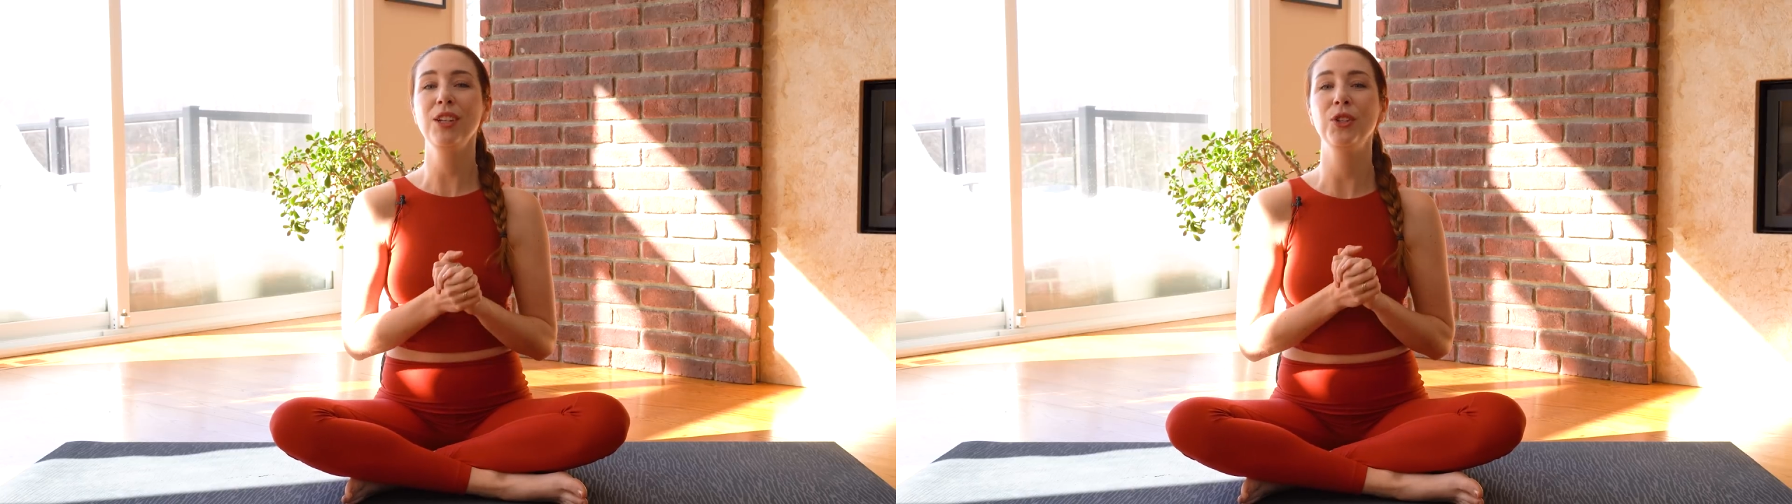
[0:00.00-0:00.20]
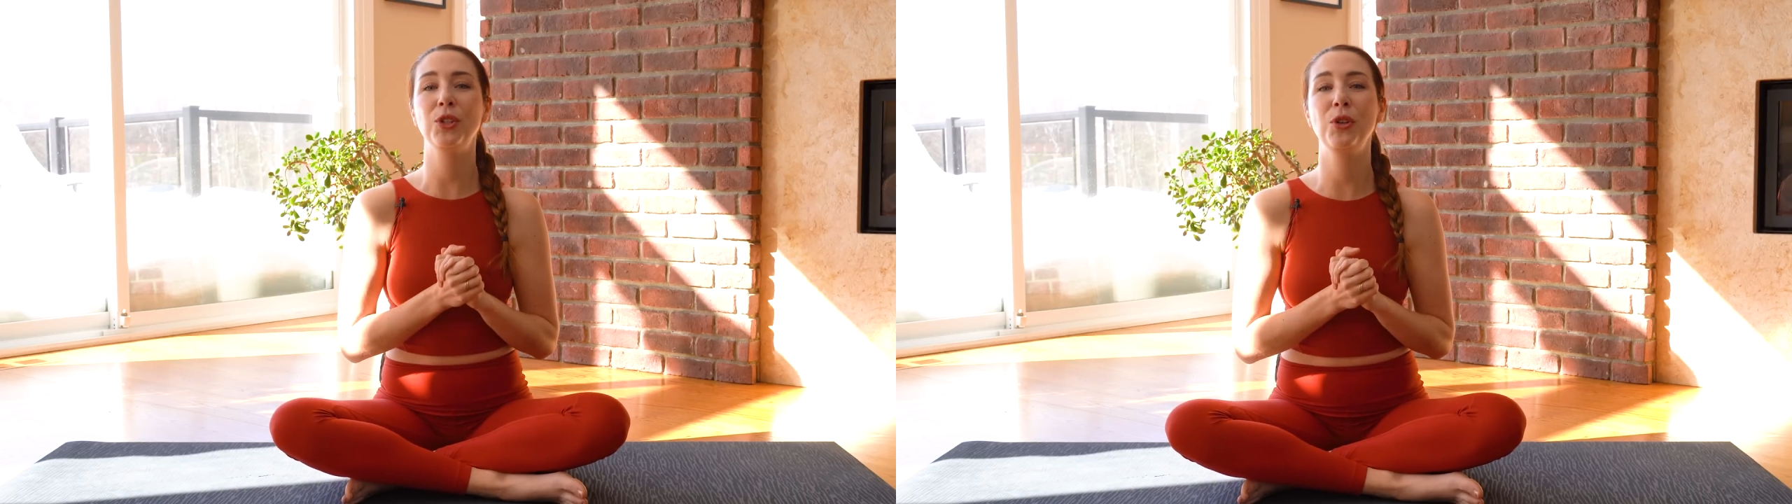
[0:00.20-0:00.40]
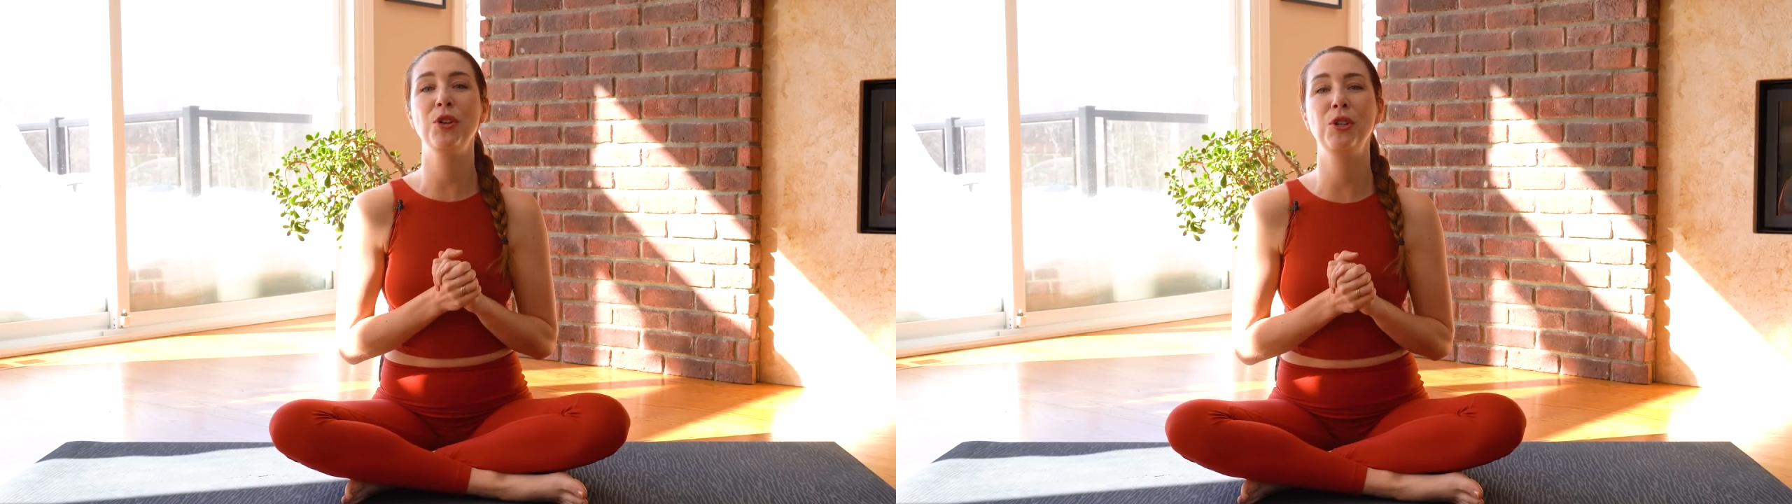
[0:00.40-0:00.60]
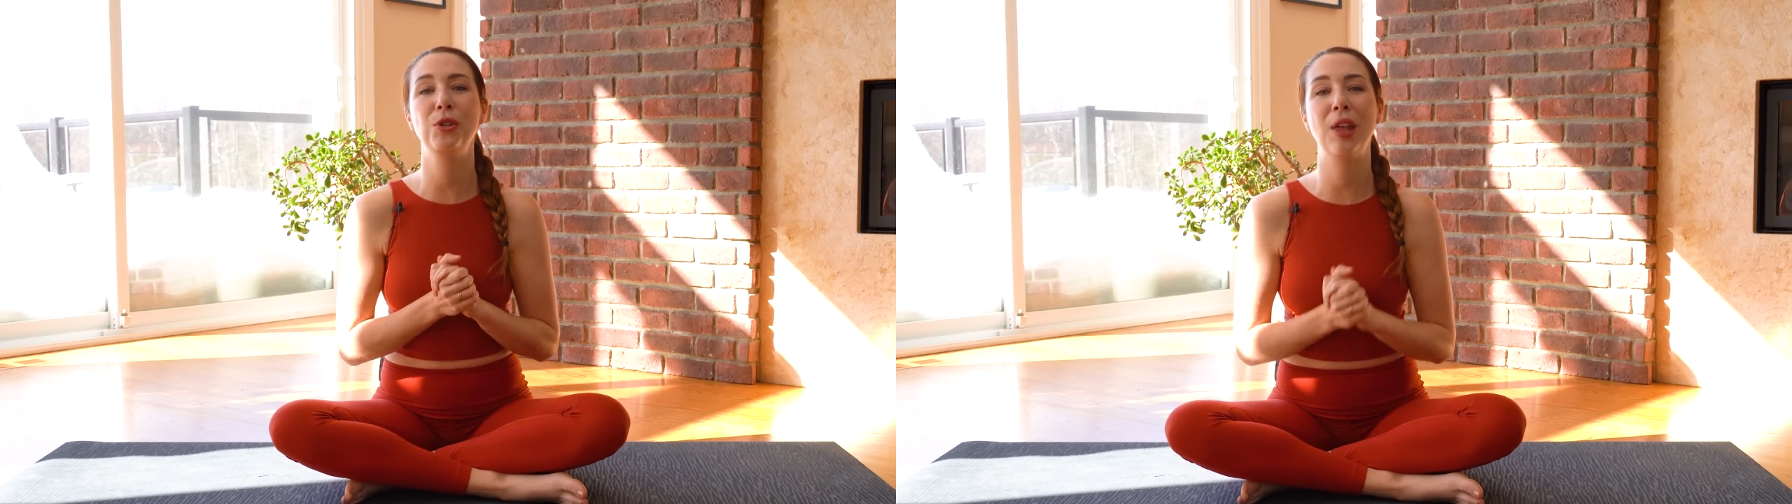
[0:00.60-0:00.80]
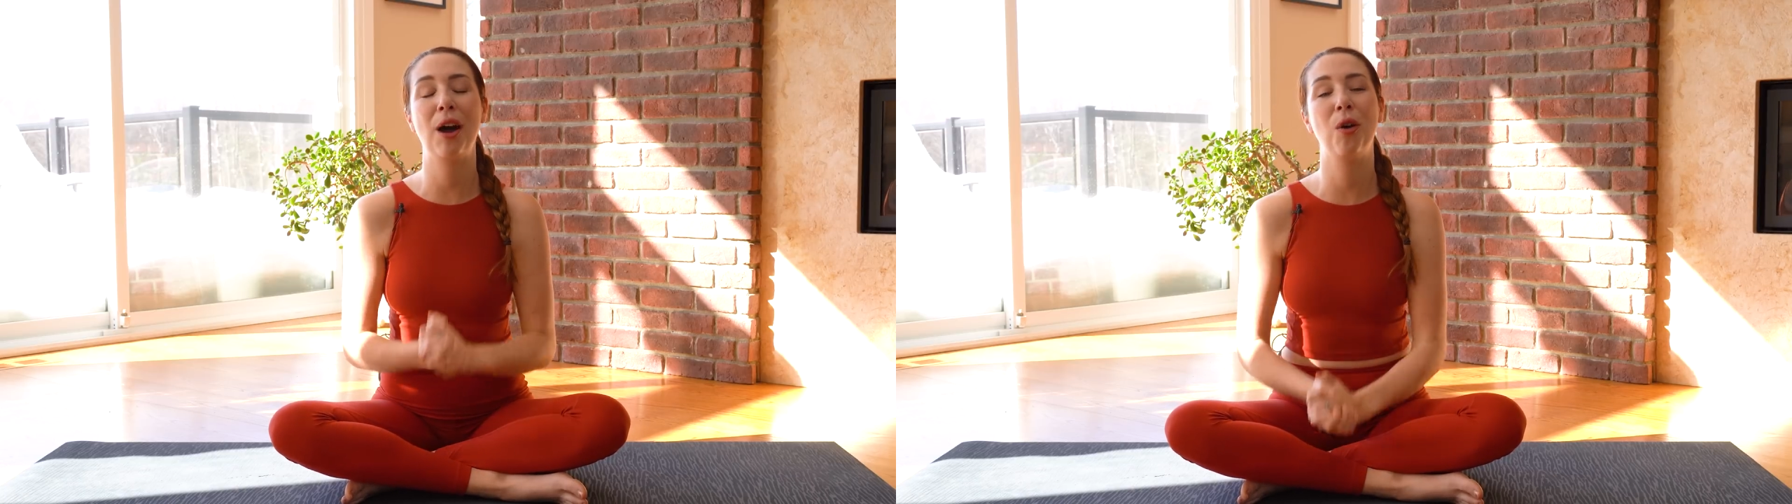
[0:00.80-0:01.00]
So you can
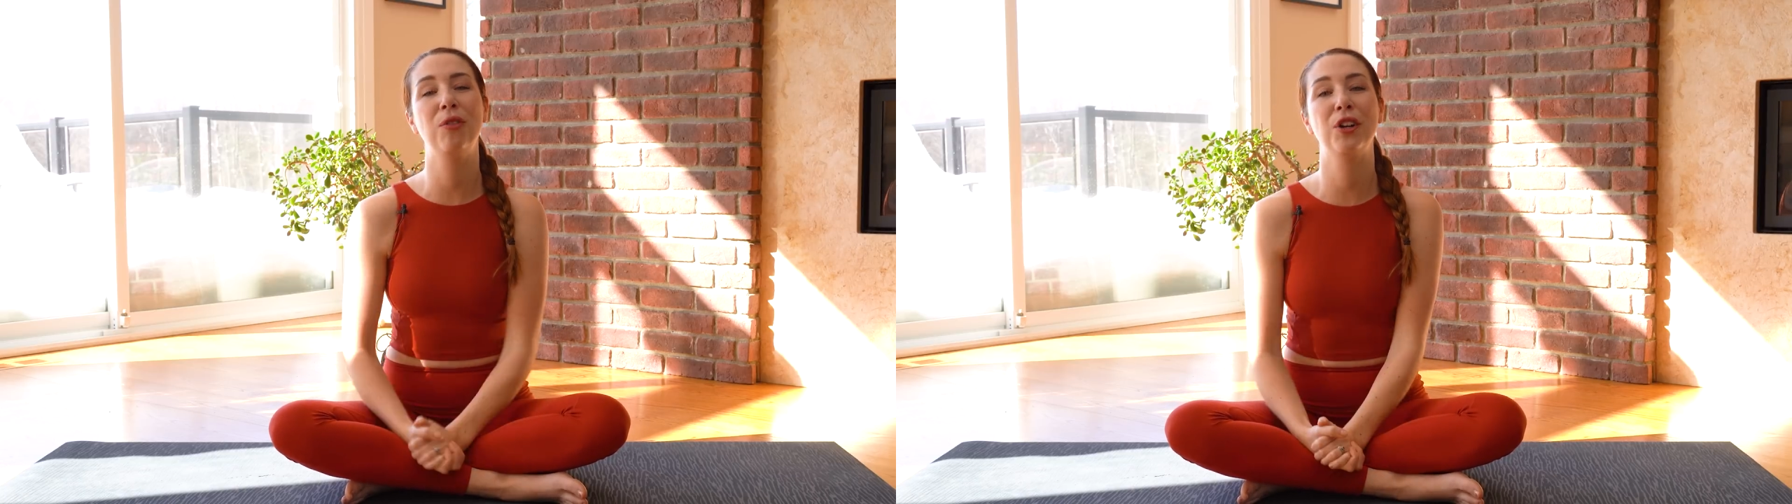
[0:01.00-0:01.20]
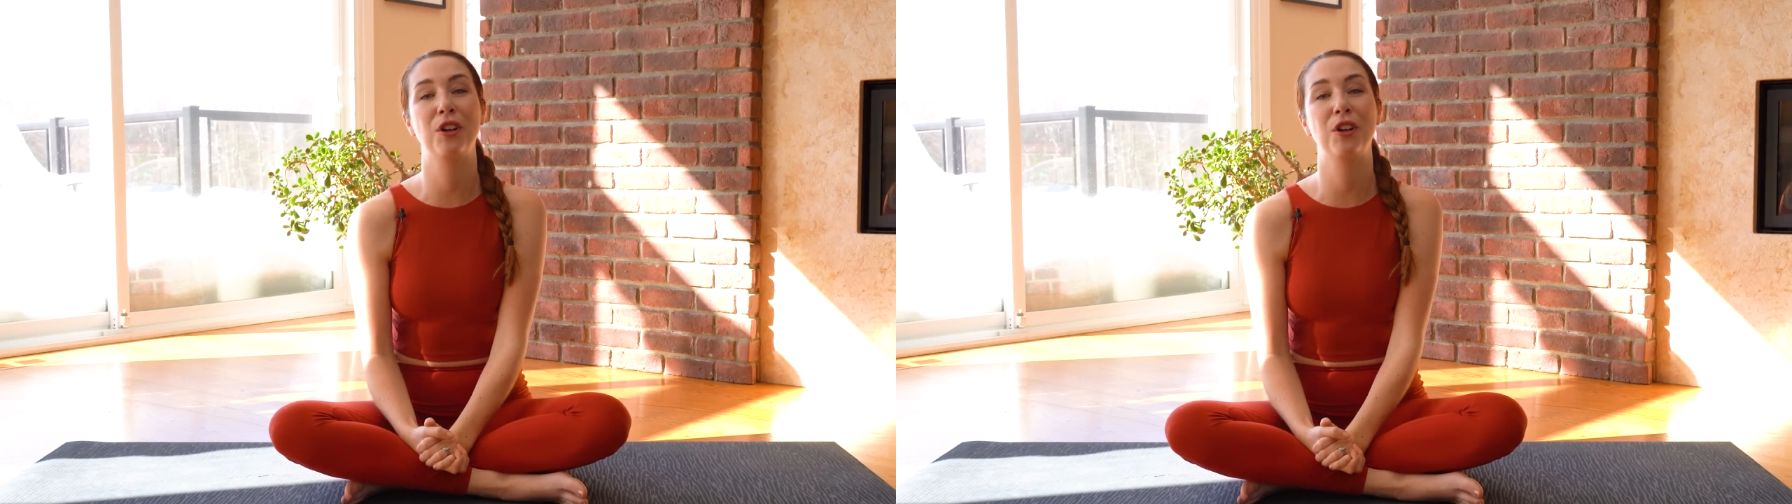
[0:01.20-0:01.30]
do that over